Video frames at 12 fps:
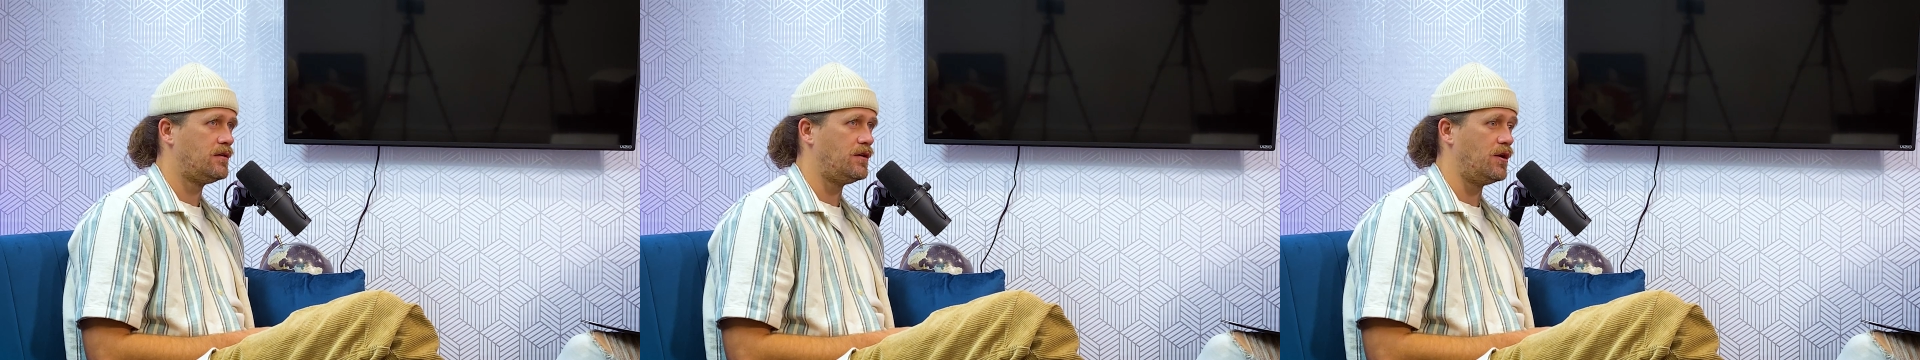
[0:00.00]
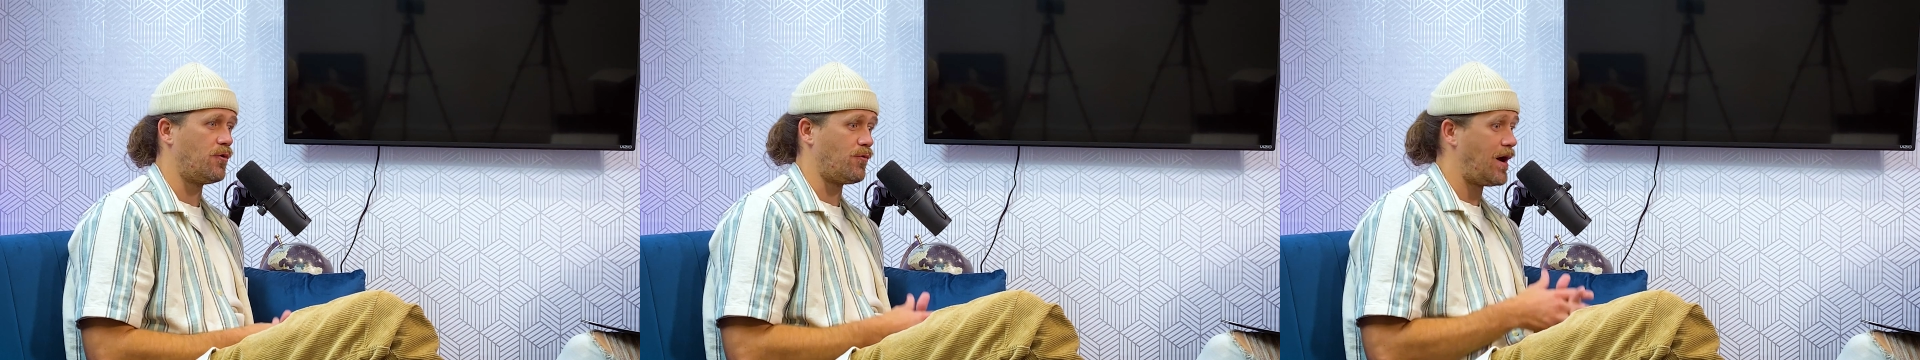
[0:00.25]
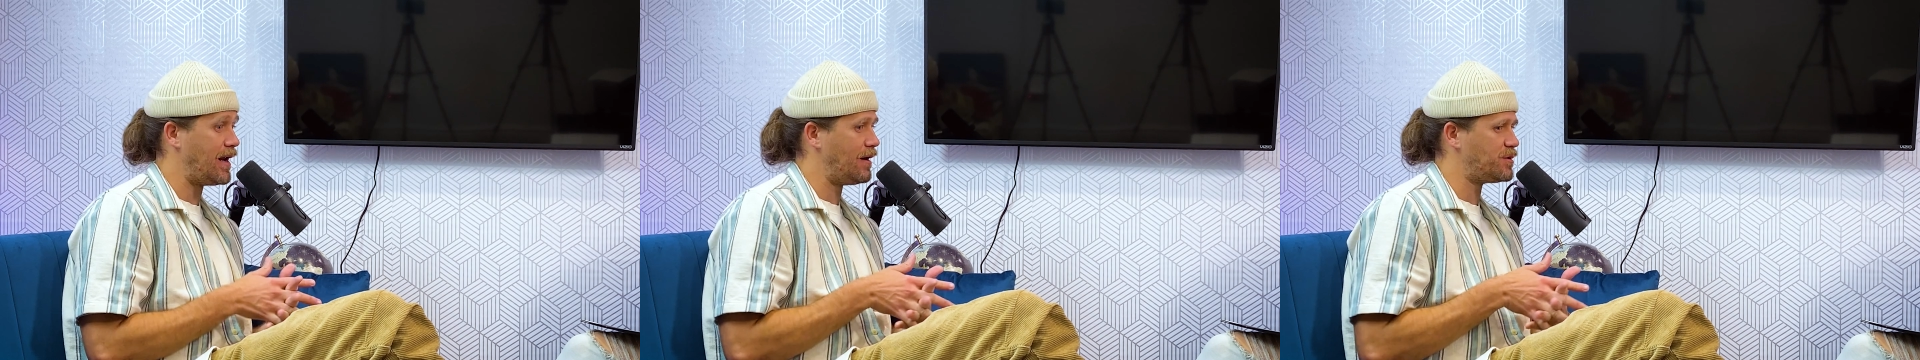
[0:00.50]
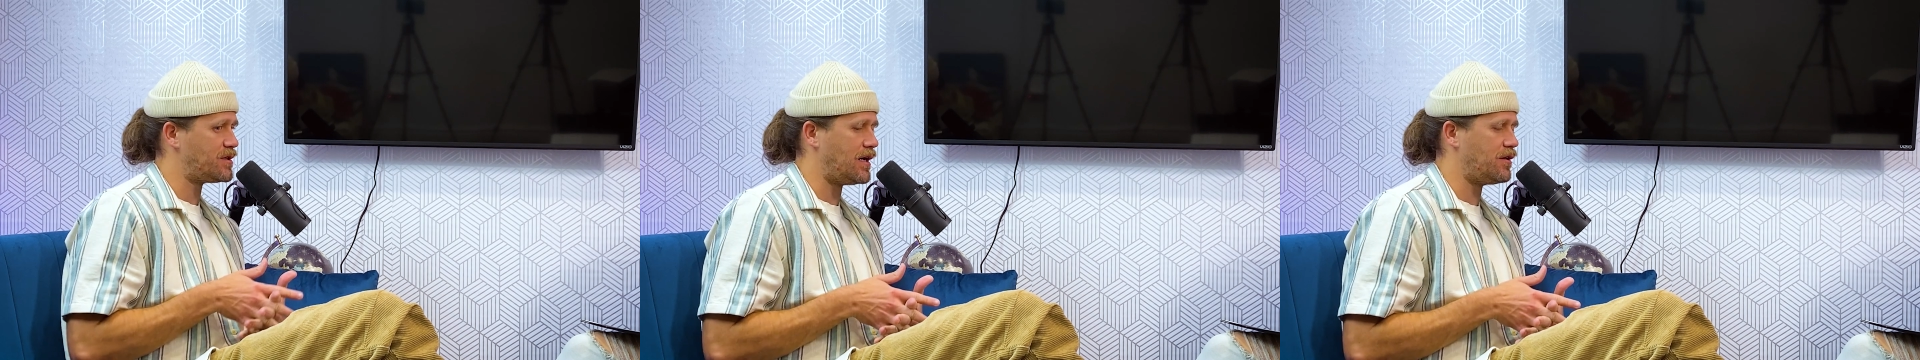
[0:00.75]
right
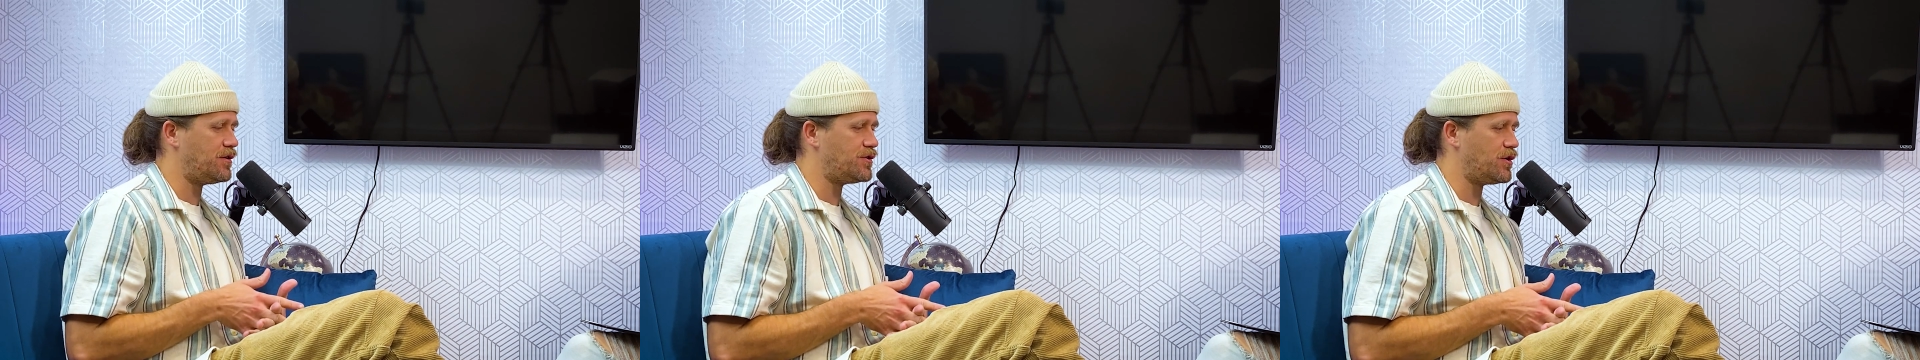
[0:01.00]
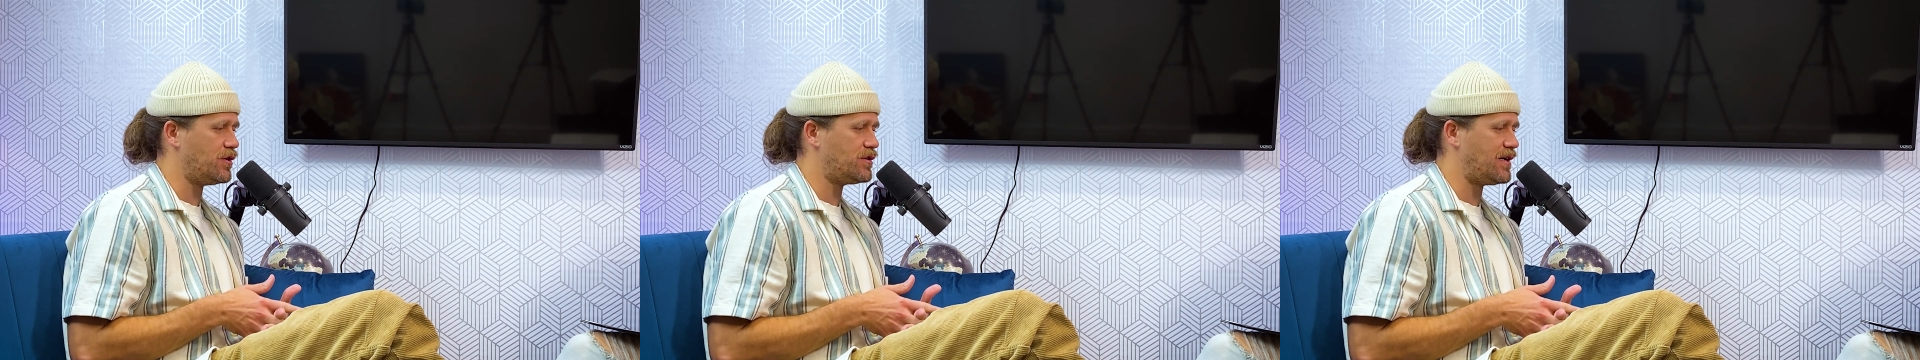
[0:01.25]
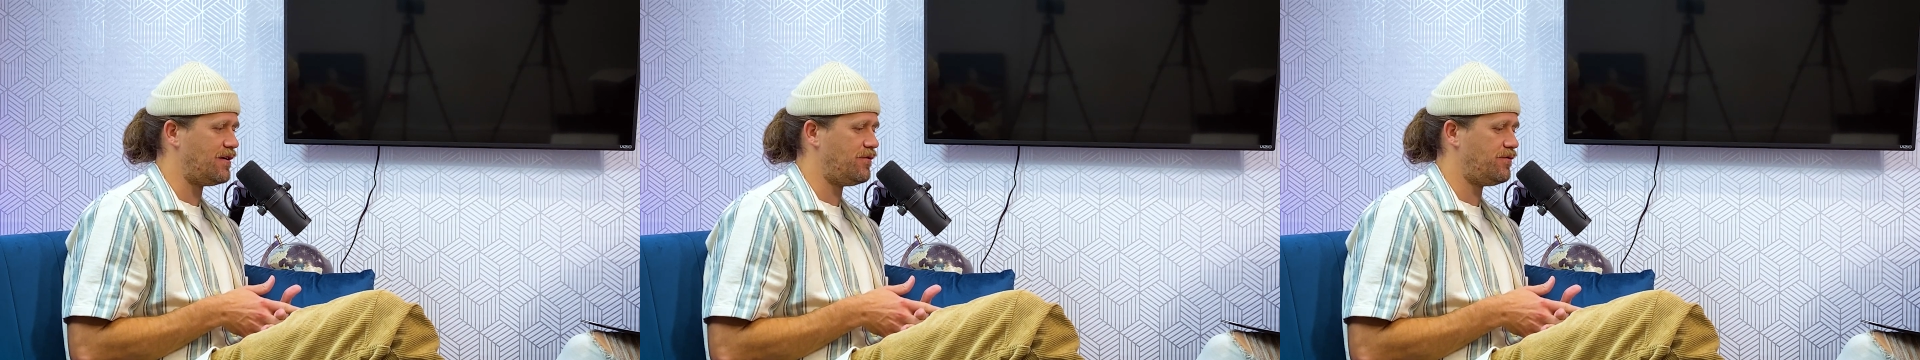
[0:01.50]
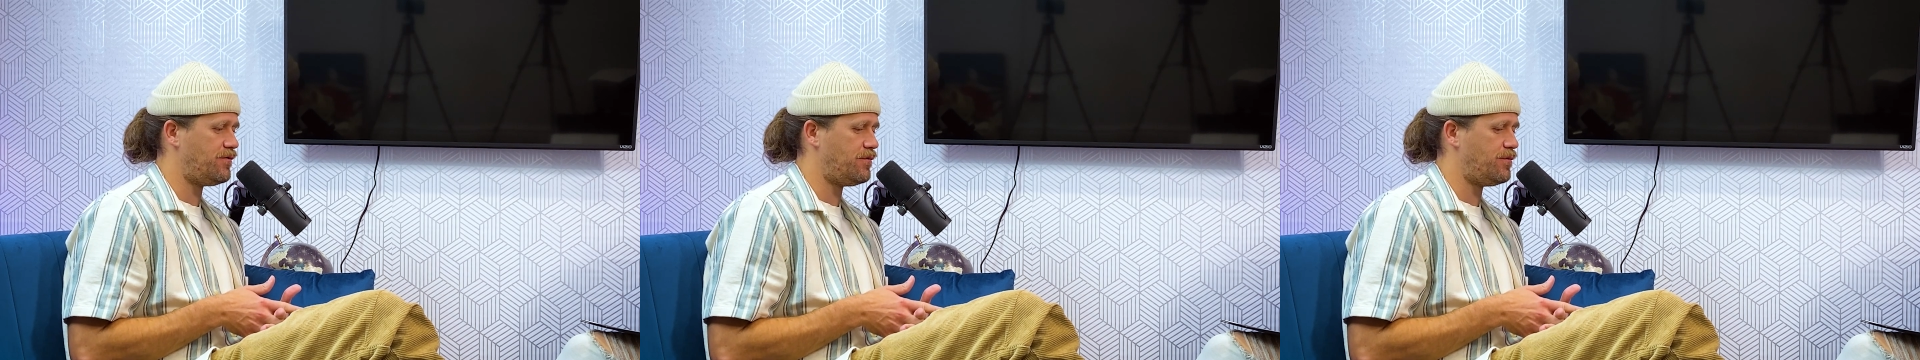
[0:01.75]
outside of the church
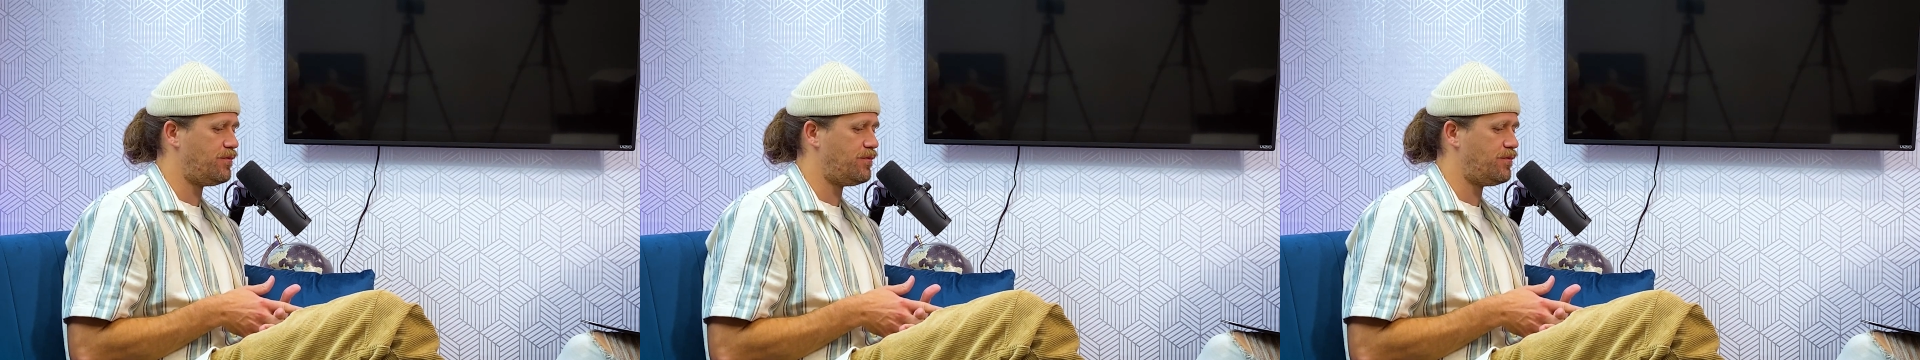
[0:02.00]
have